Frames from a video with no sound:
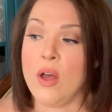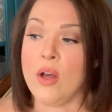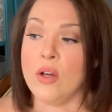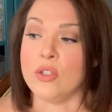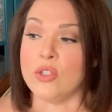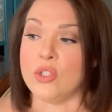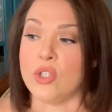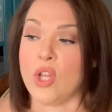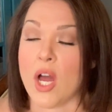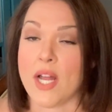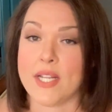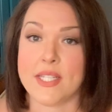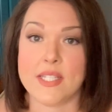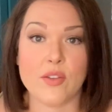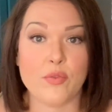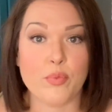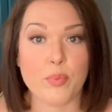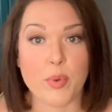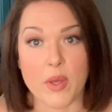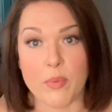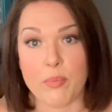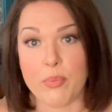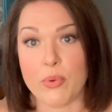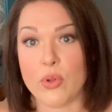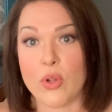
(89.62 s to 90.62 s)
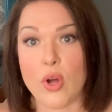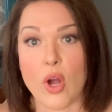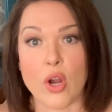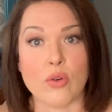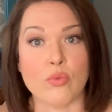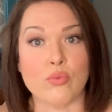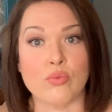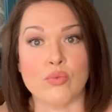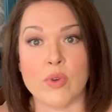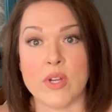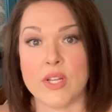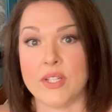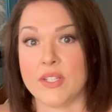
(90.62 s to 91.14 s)
Lots of people are
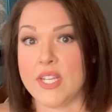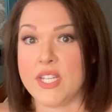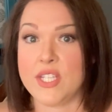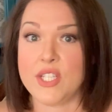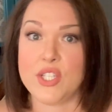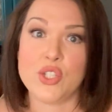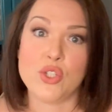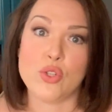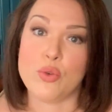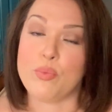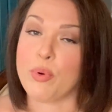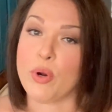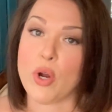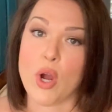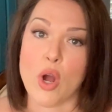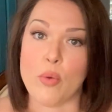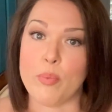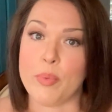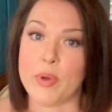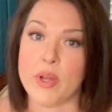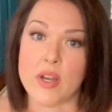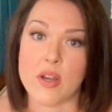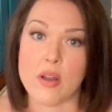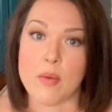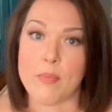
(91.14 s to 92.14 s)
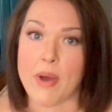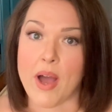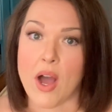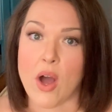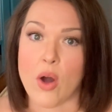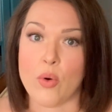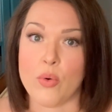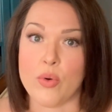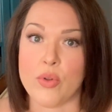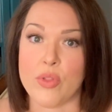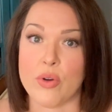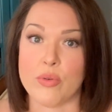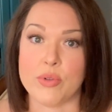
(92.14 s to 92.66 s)
really super open
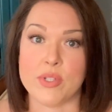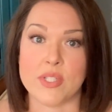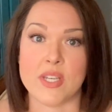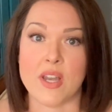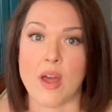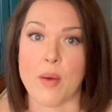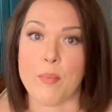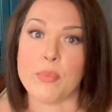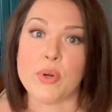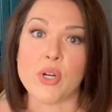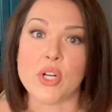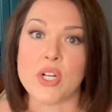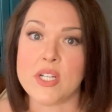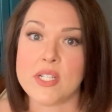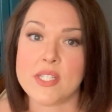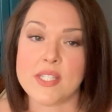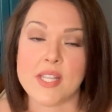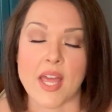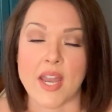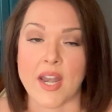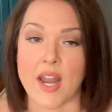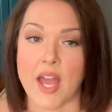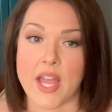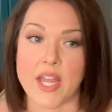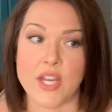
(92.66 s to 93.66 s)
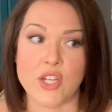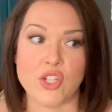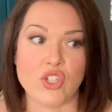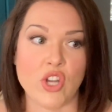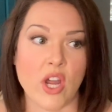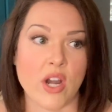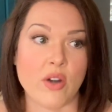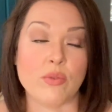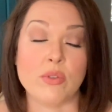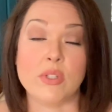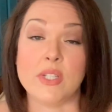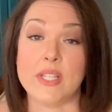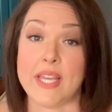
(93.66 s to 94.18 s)
about those numbers, and I
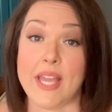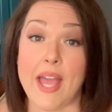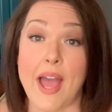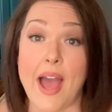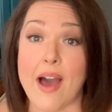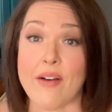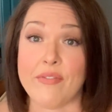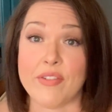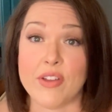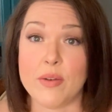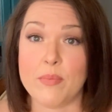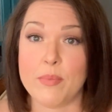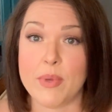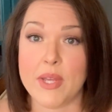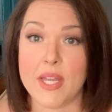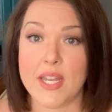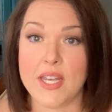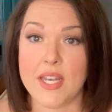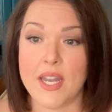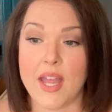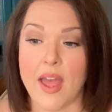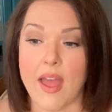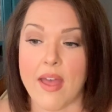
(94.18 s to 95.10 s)
generally haven't been,